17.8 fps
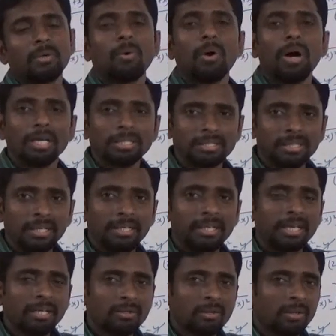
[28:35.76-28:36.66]
Cos
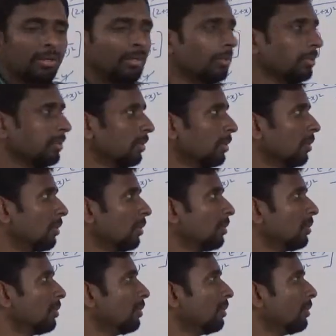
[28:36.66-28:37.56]
theta is equal to 0,
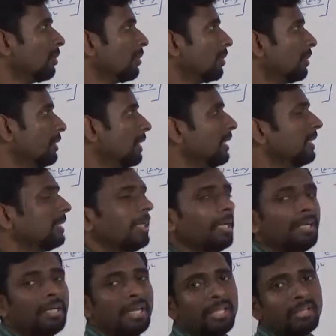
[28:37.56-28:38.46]
then
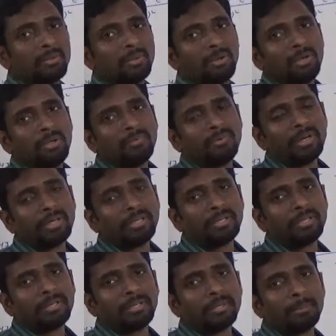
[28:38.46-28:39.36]
theta is equal to
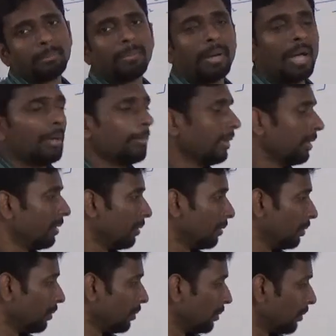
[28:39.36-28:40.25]
what? Pi by
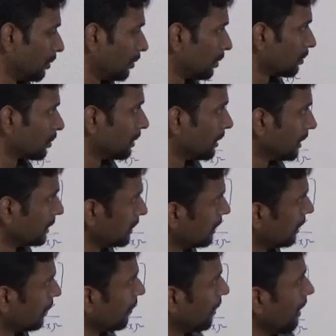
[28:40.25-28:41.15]
2. So this
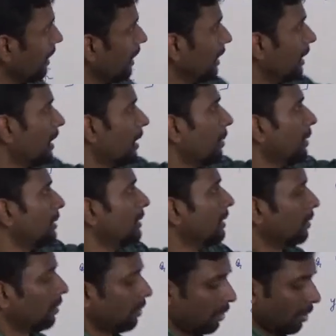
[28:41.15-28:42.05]
is the only interval
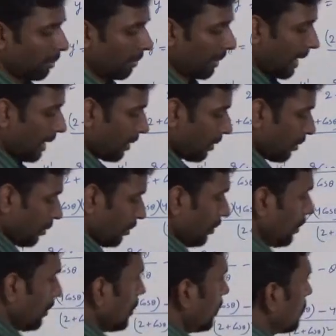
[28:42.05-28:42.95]
0 to pi 2.
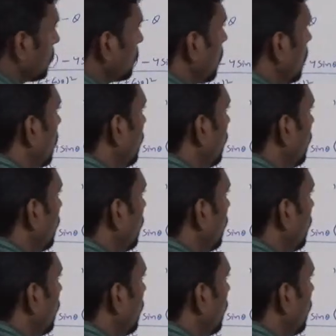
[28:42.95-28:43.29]
So